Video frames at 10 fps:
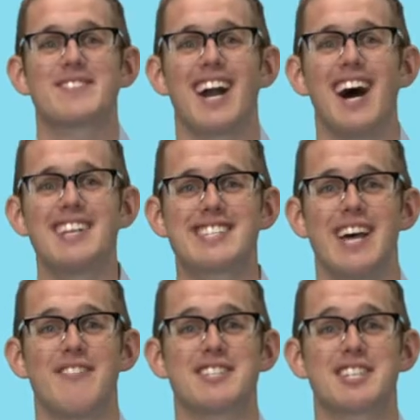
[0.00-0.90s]
God's
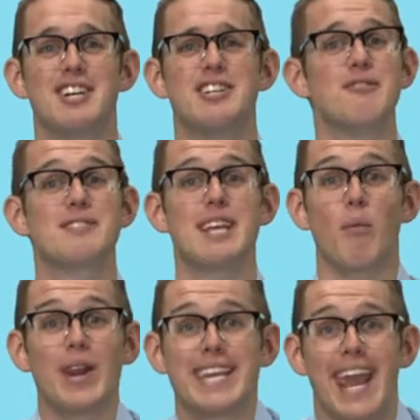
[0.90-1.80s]
love is good news that
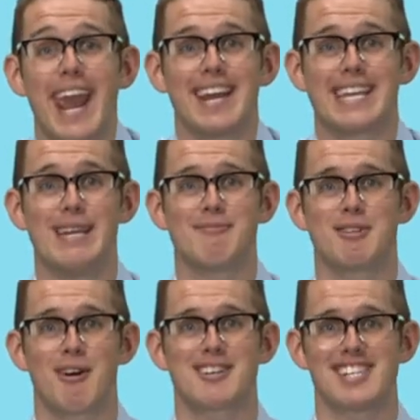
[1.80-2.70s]
we can't keep
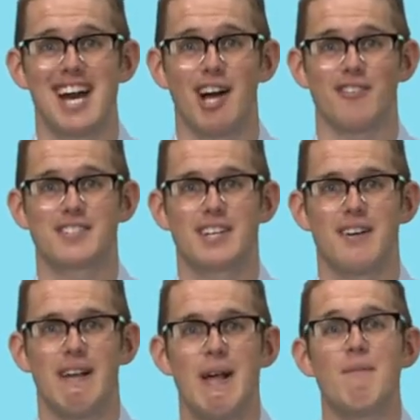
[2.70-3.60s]
to ourselves.
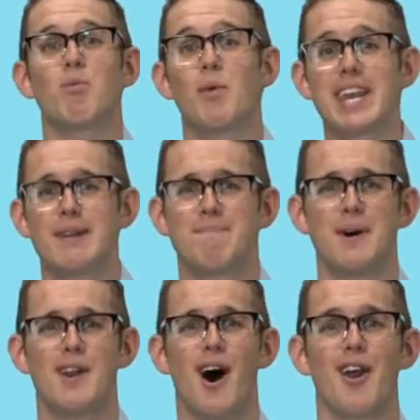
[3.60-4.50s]
We can
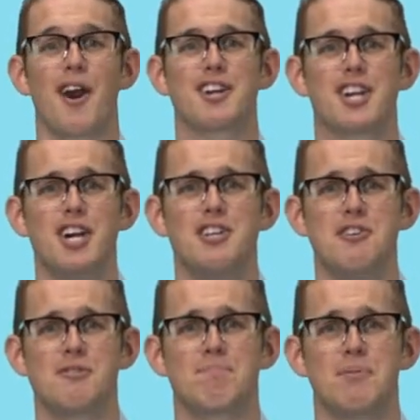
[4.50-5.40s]
put on our good
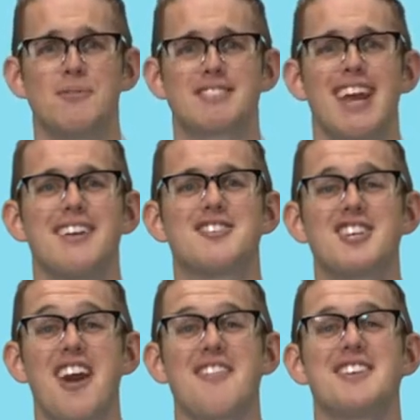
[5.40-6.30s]
news boots and
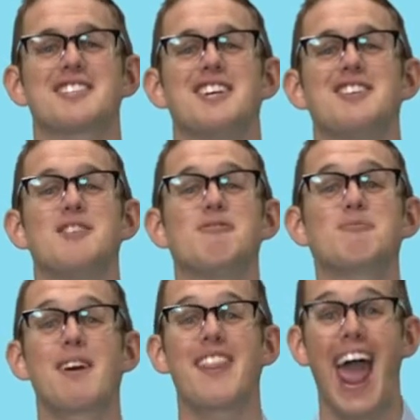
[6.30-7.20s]
share this good news
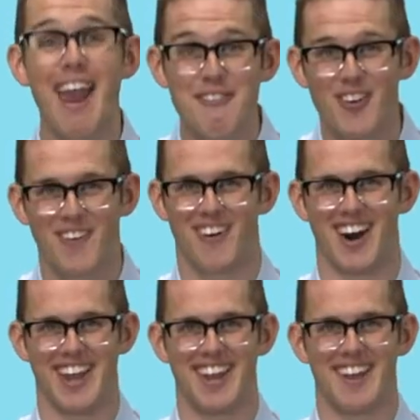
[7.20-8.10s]
with everyone.